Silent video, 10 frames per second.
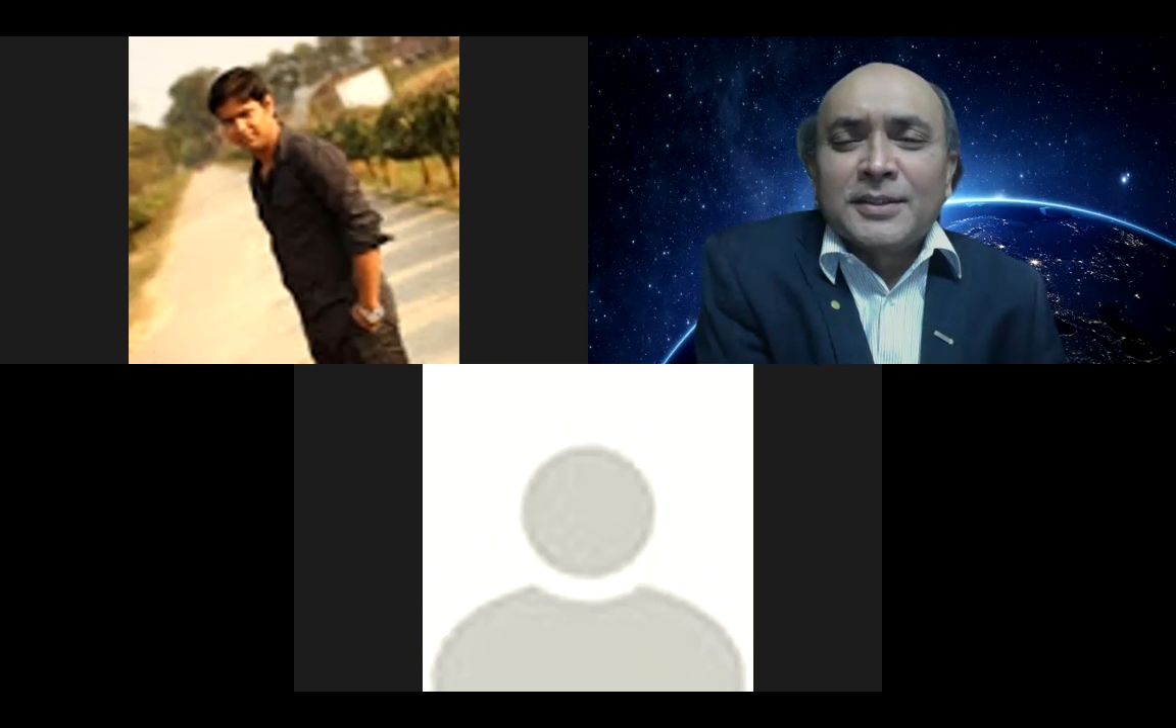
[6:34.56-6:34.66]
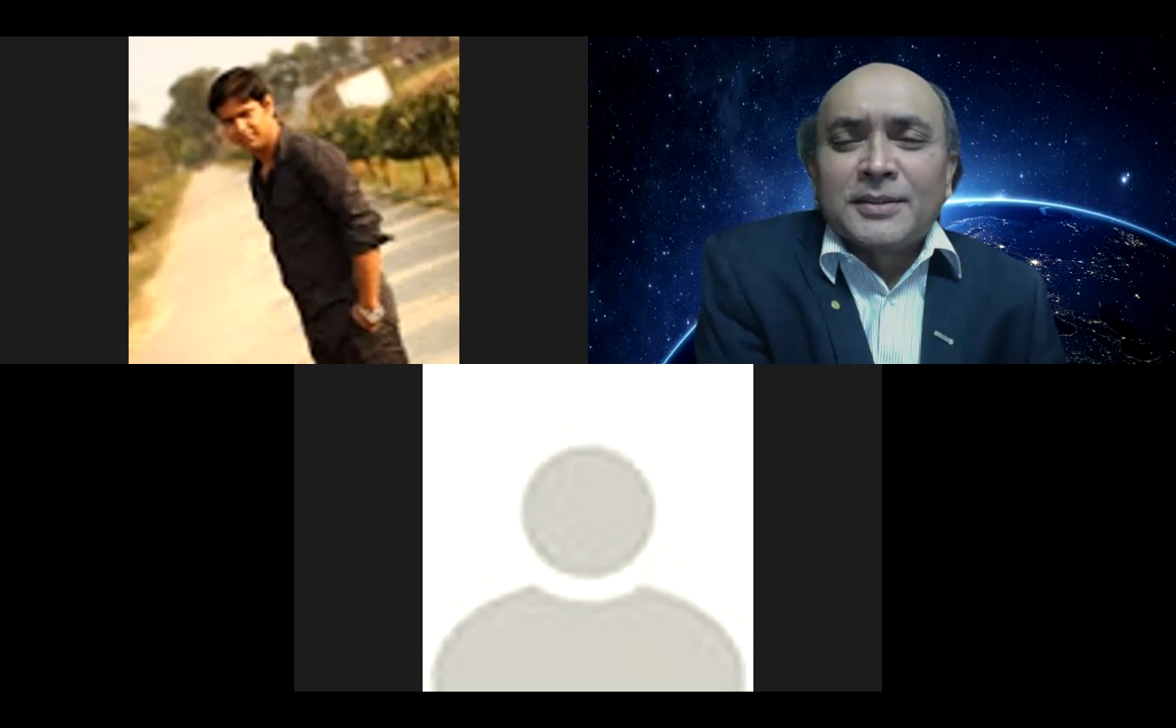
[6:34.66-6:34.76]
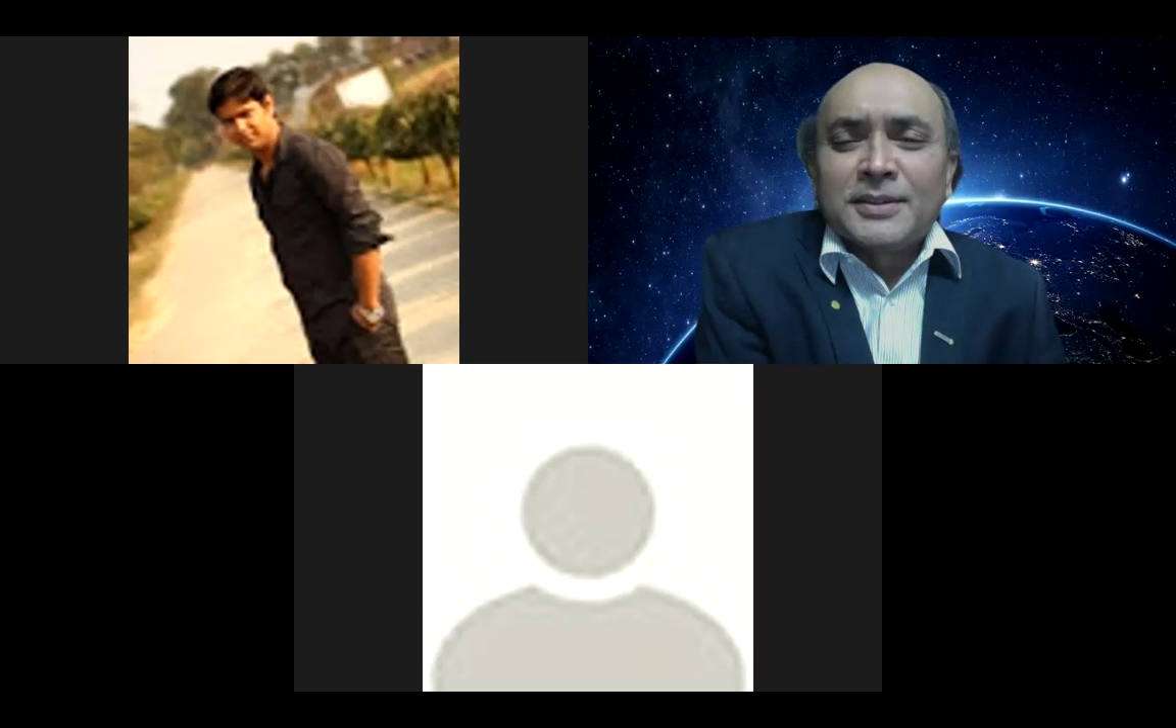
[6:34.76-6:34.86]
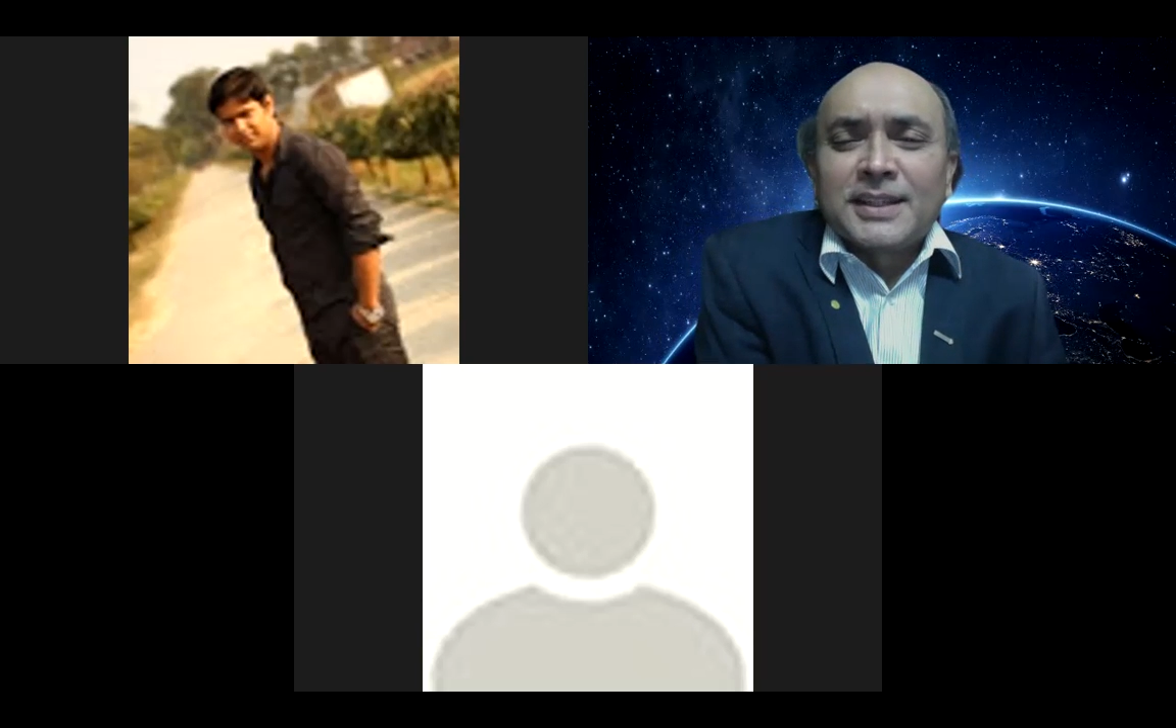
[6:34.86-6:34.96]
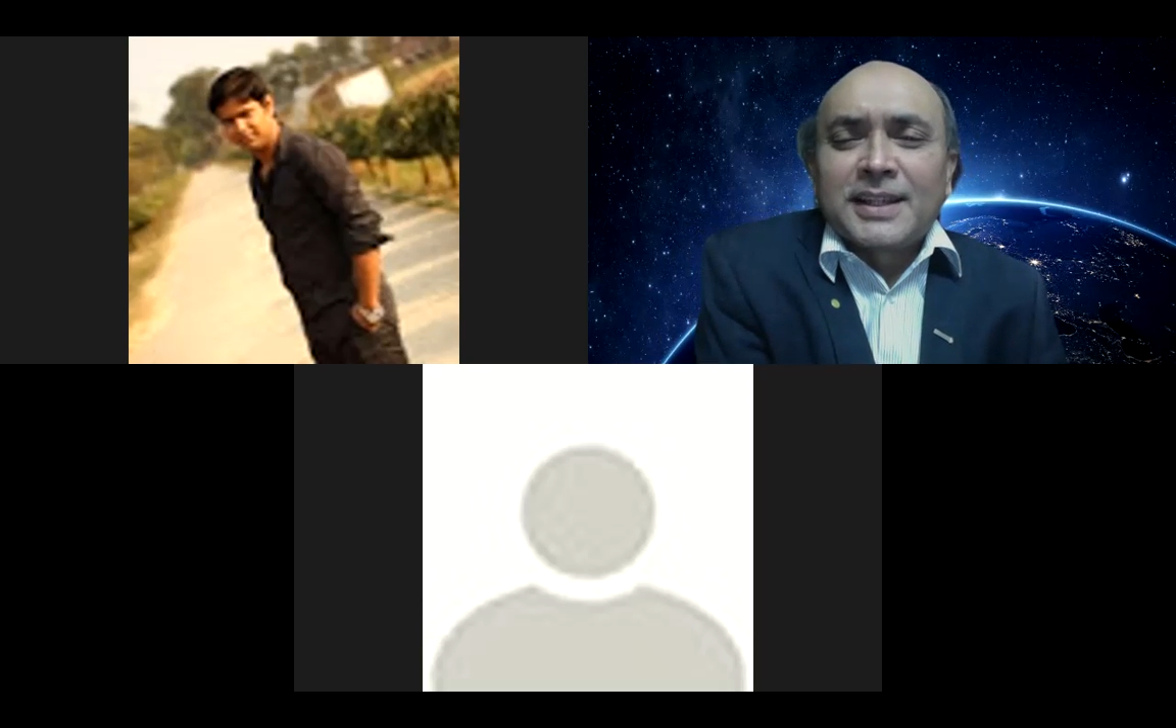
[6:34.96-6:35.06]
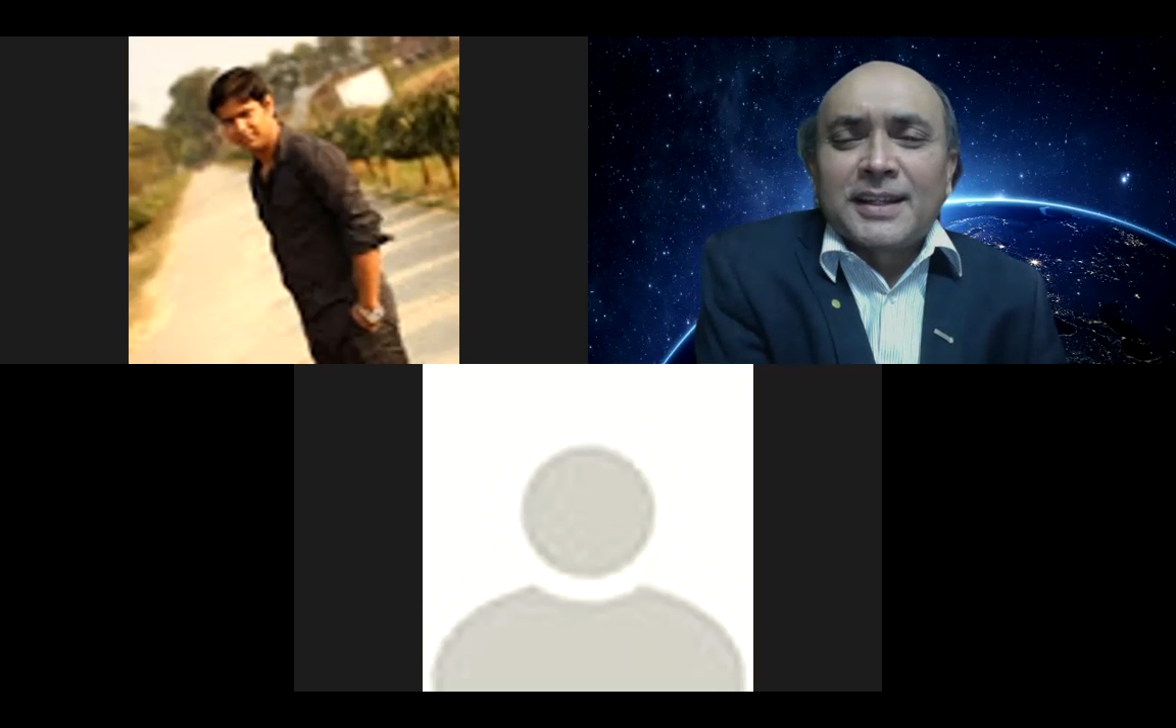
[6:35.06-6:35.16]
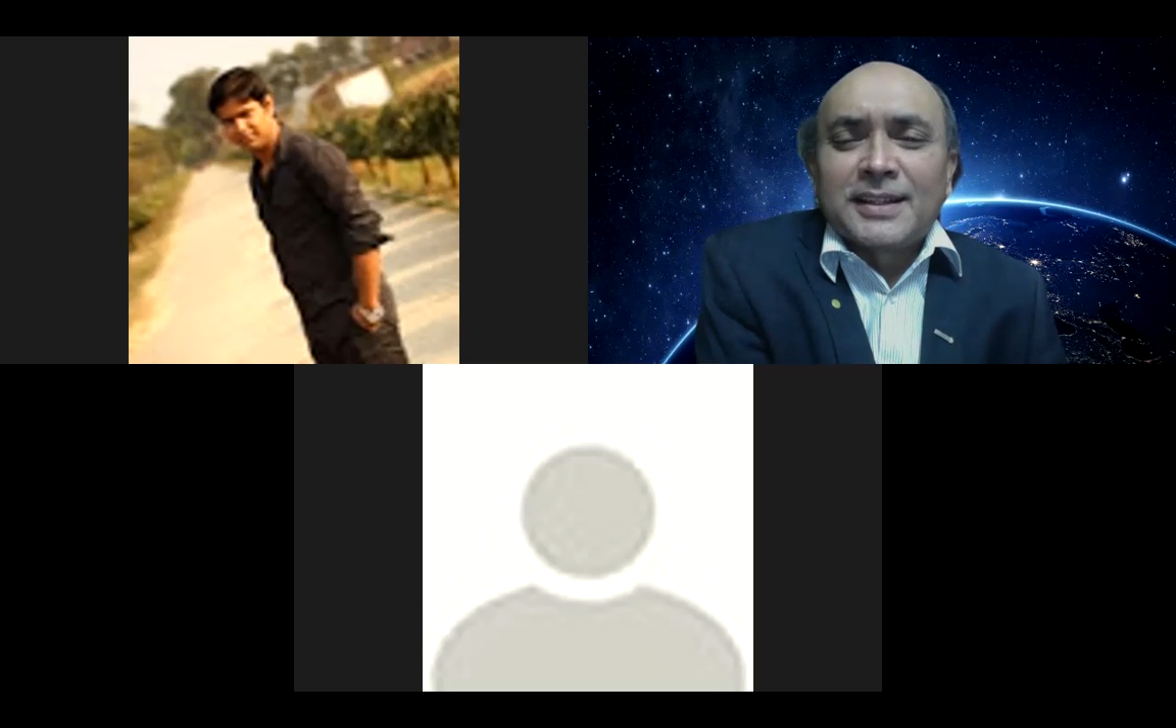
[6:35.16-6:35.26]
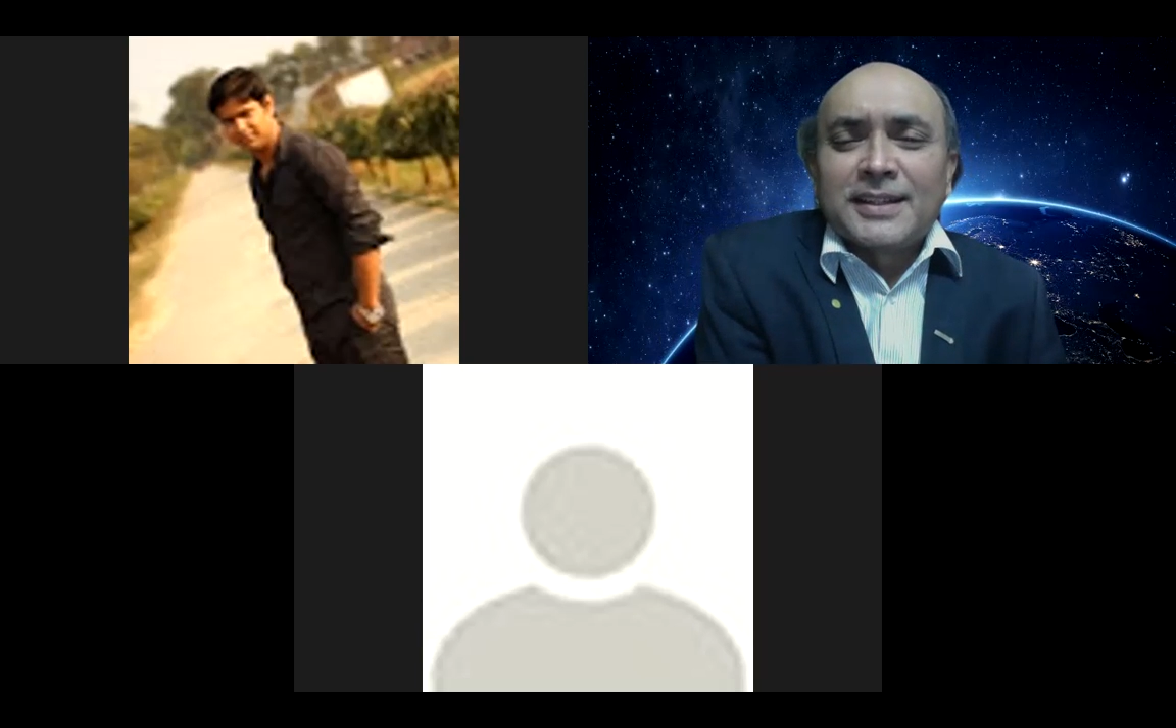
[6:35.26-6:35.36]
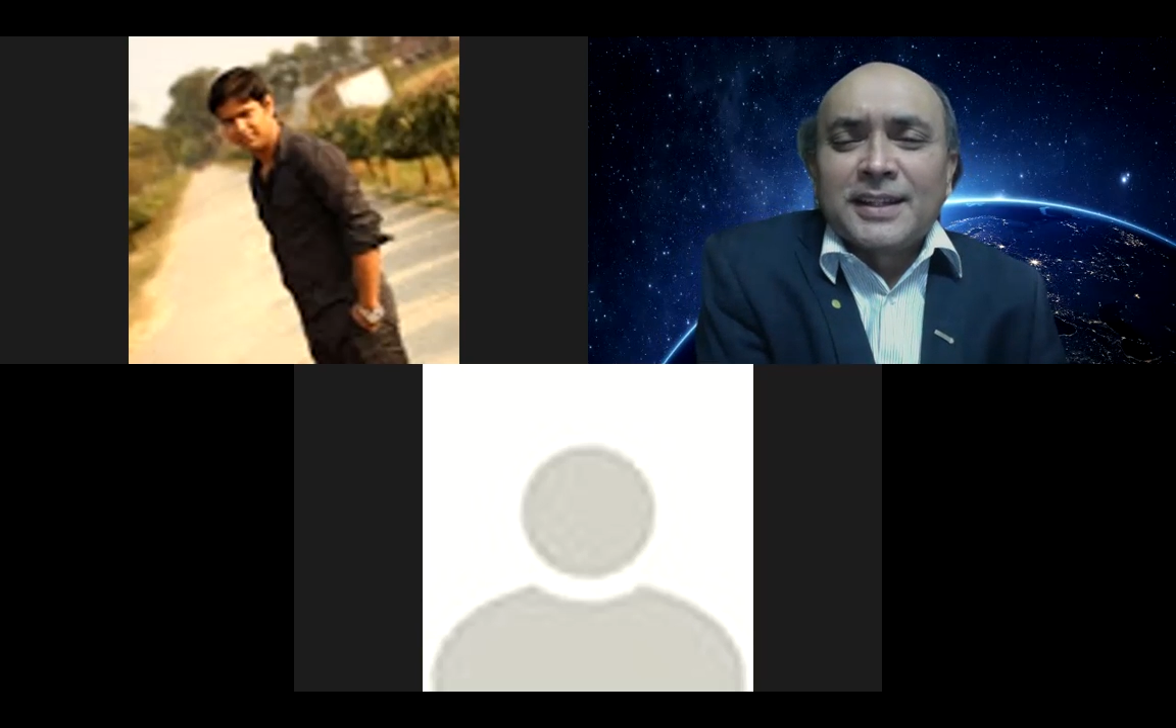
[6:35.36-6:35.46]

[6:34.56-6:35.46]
chicken,